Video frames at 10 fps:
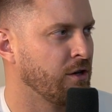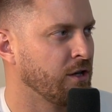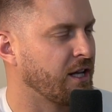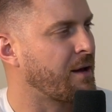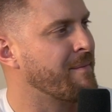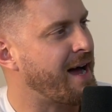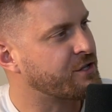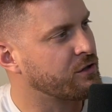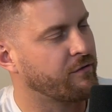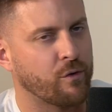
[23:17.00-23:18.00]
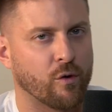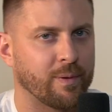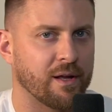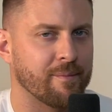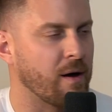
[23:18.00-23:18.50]
Like, imagine if we were
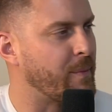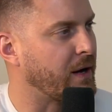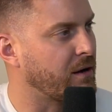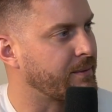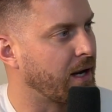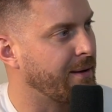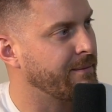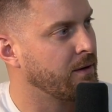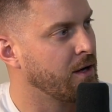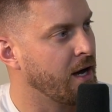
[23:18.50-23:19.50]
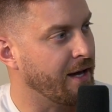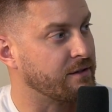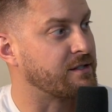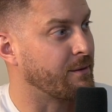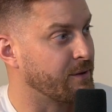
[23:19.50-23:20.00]
playing a pickup game and
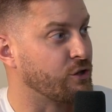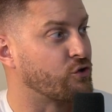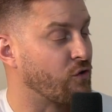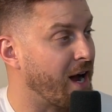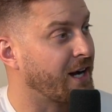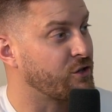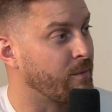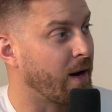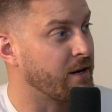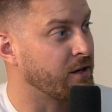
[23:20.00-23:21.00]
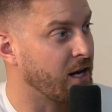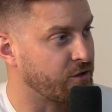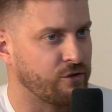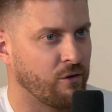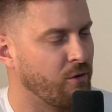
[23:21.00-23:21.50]
somebody dragged you by your neck.
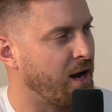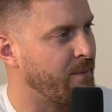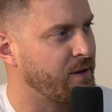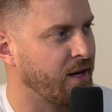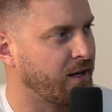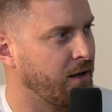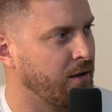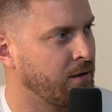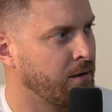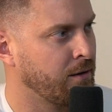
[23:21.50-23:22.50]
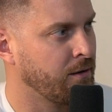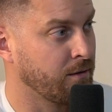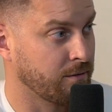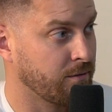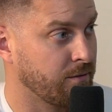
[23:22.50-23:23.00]
Do you know what happened to that guy?
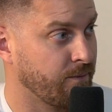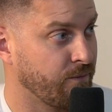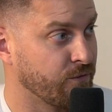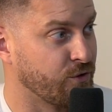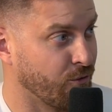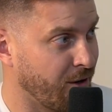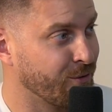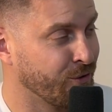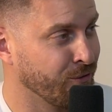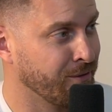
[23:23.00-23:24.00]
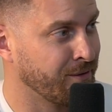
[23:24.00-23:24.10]
Do you know what I would do?